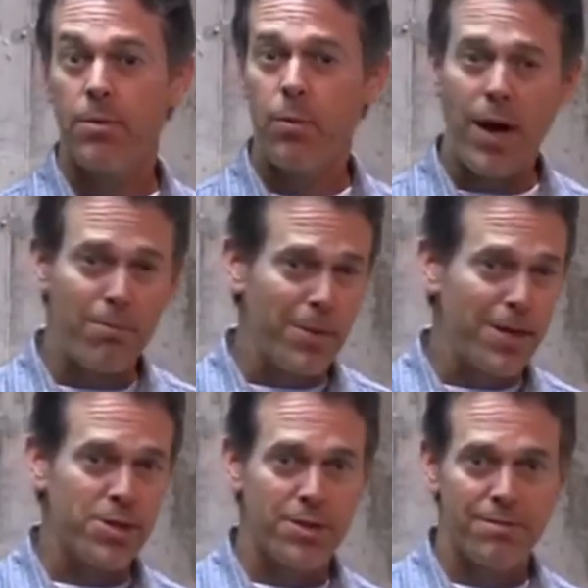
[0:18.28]
What
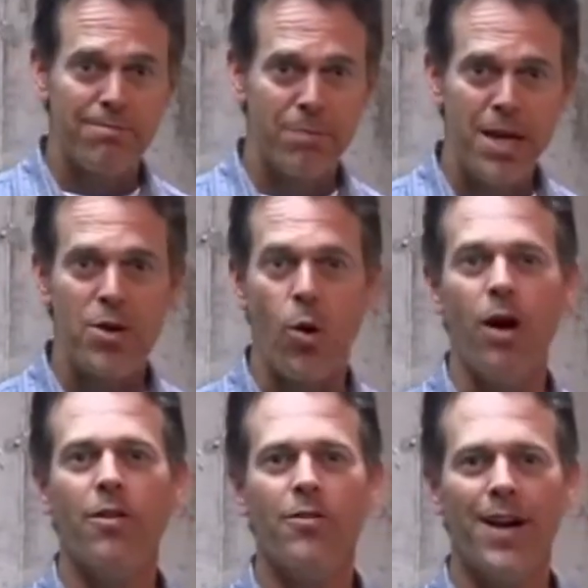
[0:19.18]
makes me
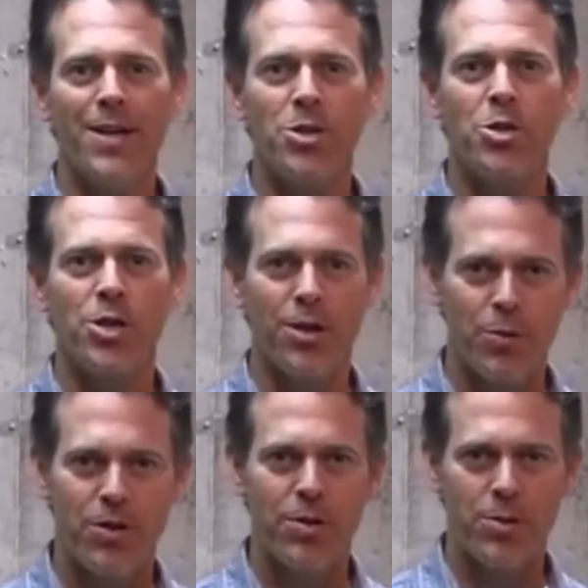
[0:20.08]
qualified to share
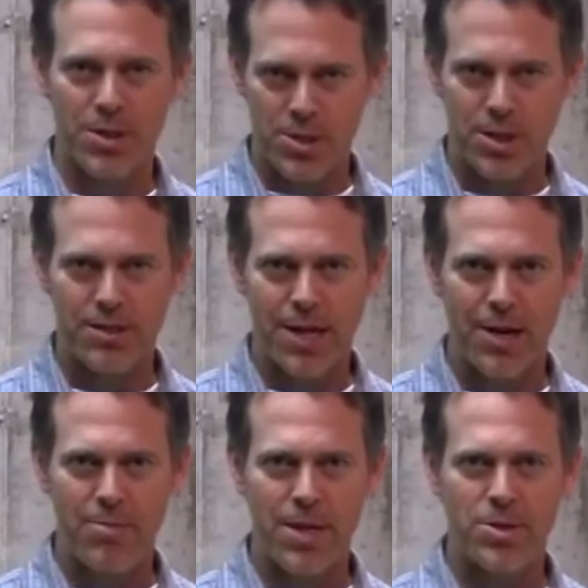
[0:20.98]
with you concealed
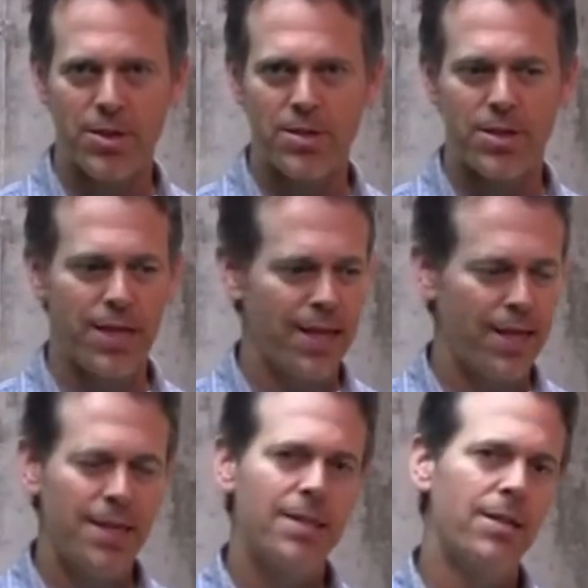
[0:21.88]
carry basics?
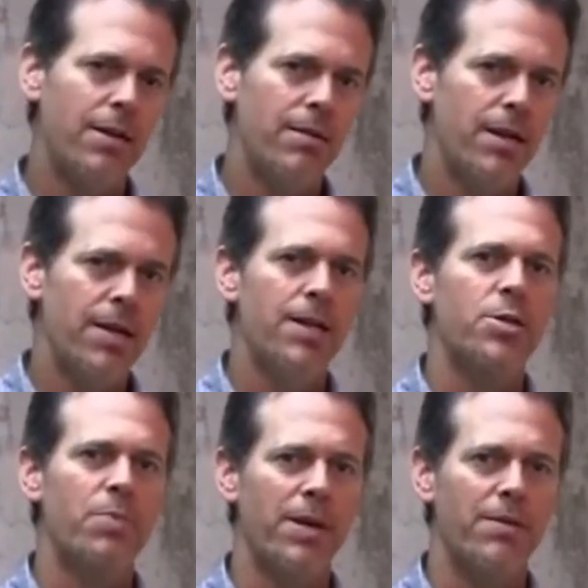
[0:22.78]
Well,
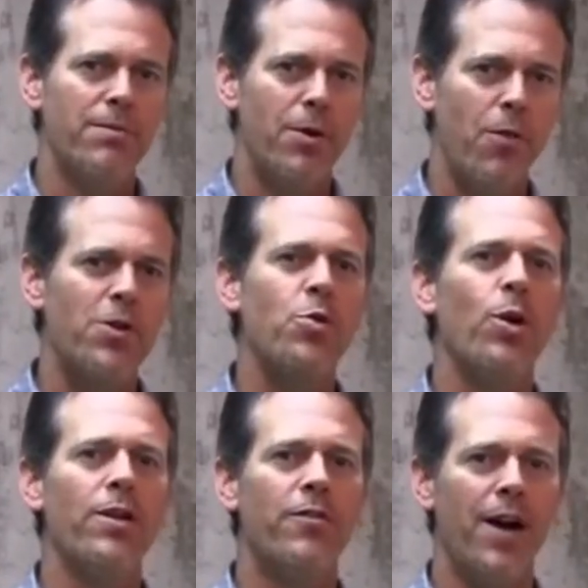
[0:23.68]
it's been over
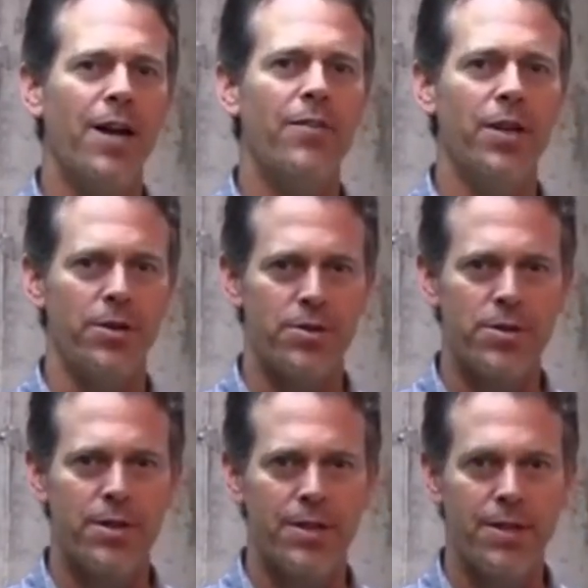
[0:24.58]
25
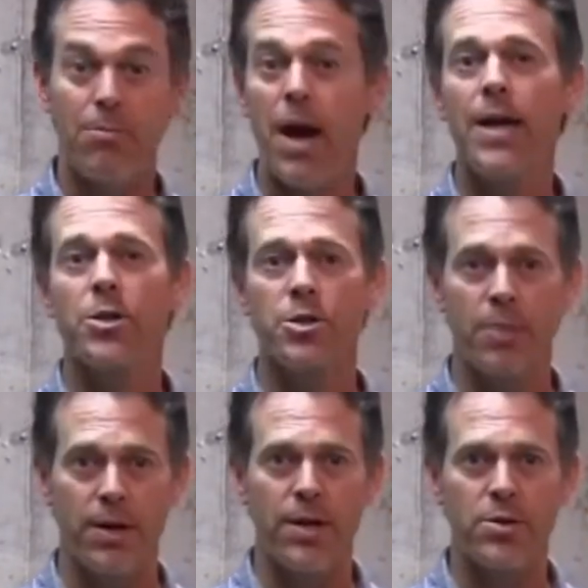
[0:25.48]
years of my
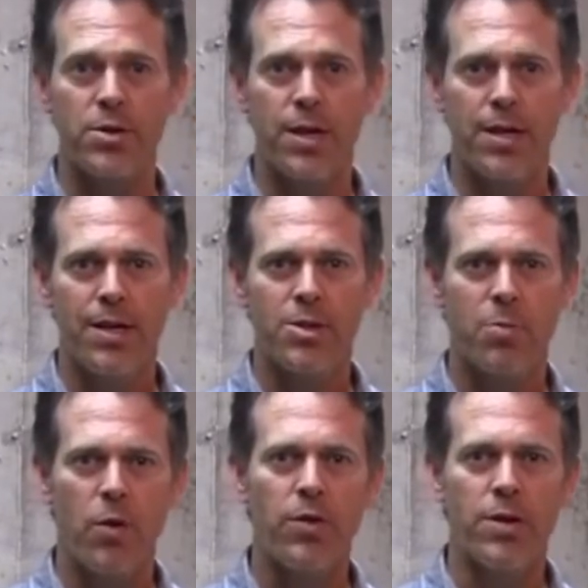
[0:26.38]
experience as
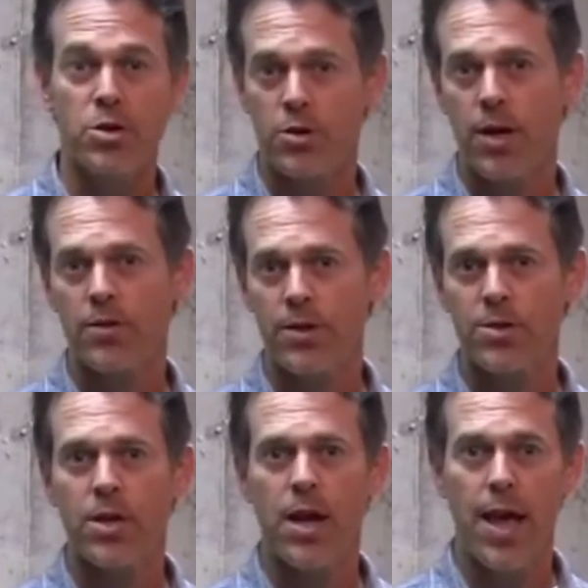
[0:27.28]
both an instructor
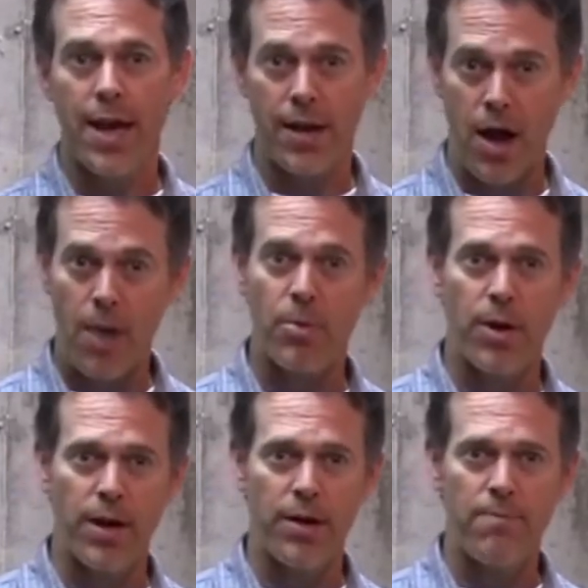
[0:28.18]
and an
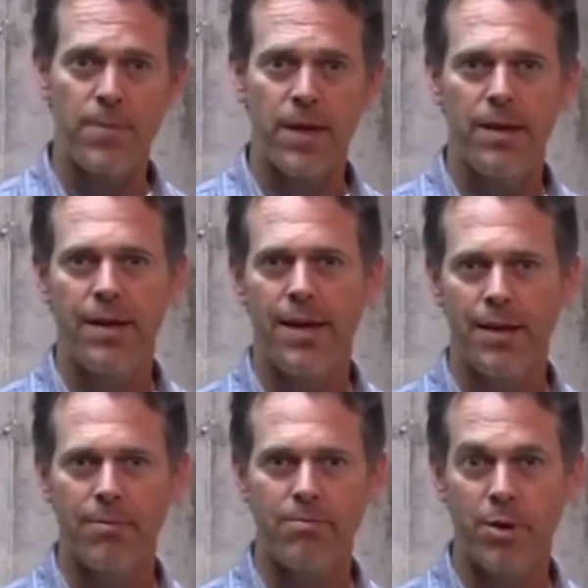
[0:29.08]
operator
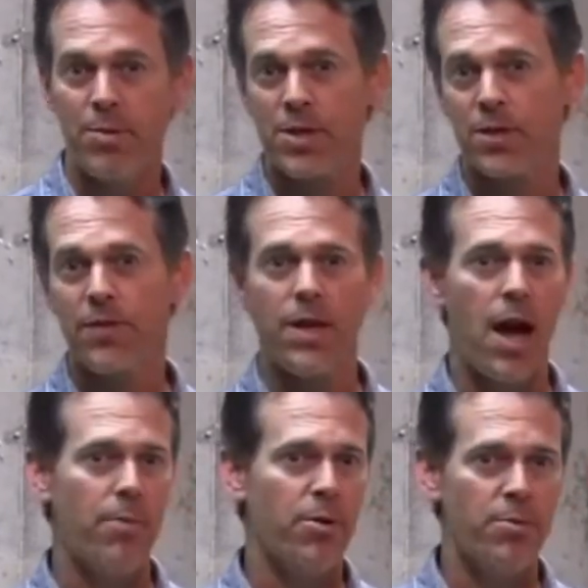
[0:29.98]
in permissive and
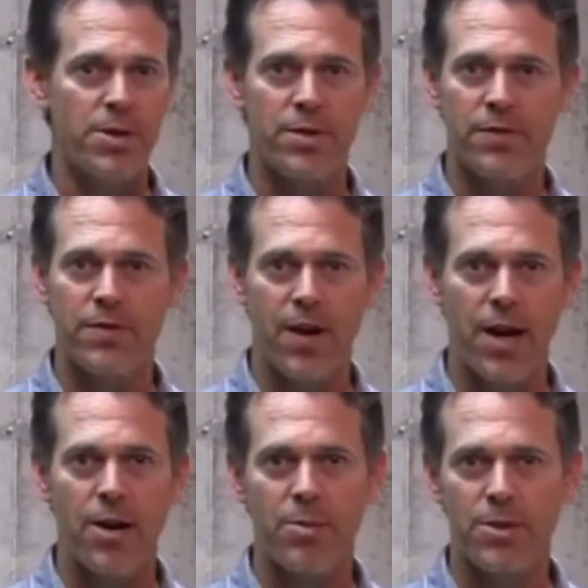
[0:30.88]
non-permissive
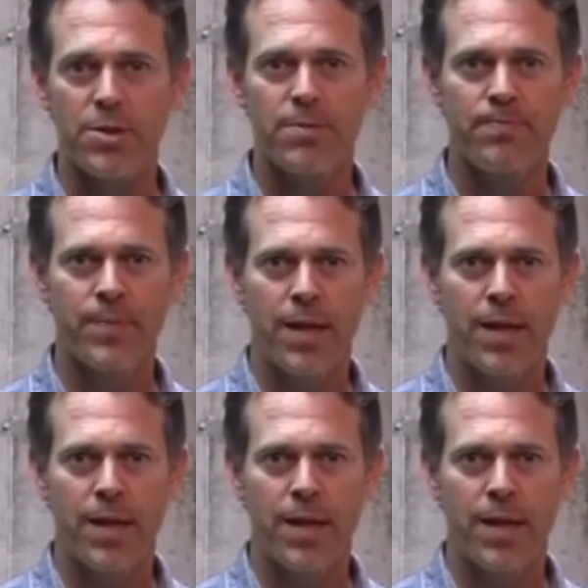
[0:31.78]
environments.